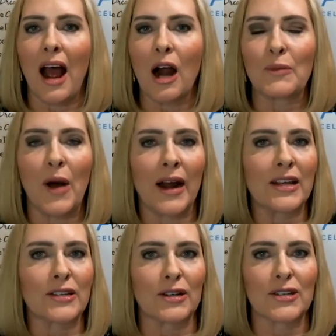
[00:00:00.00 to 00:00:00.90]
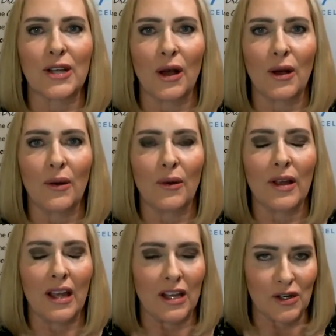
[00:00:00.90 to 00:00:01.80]
our bodies are so
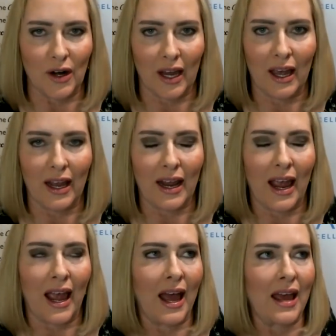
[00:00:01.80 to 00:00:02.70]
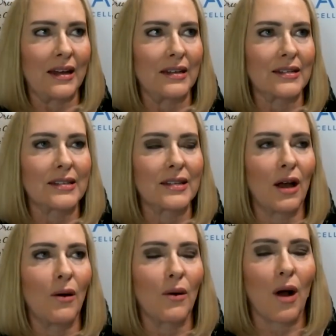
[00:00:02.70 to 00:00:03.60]
intricate and
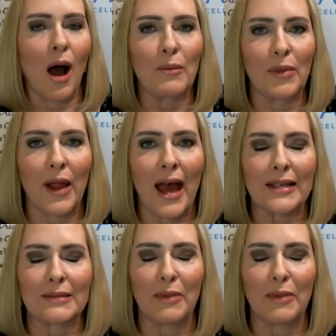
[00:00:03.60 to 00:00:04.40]
so complex.